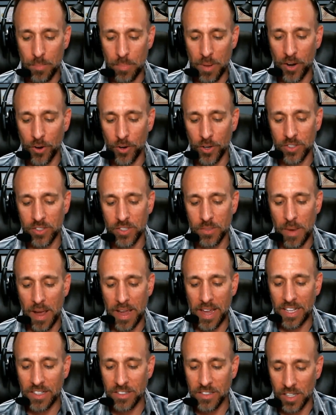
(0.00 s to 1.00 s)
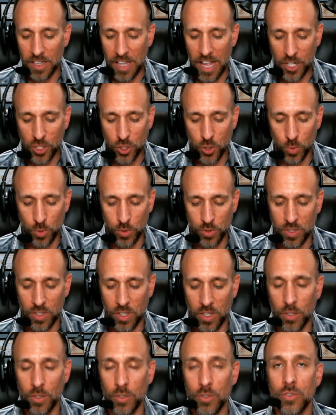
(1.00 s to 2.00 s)
appearance, my intellectual
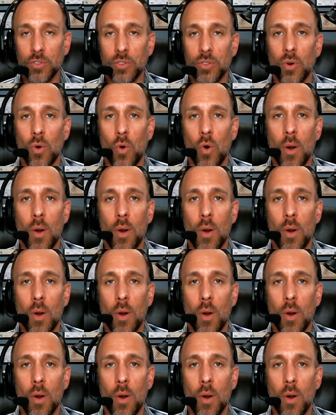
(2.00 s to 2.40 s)
skills,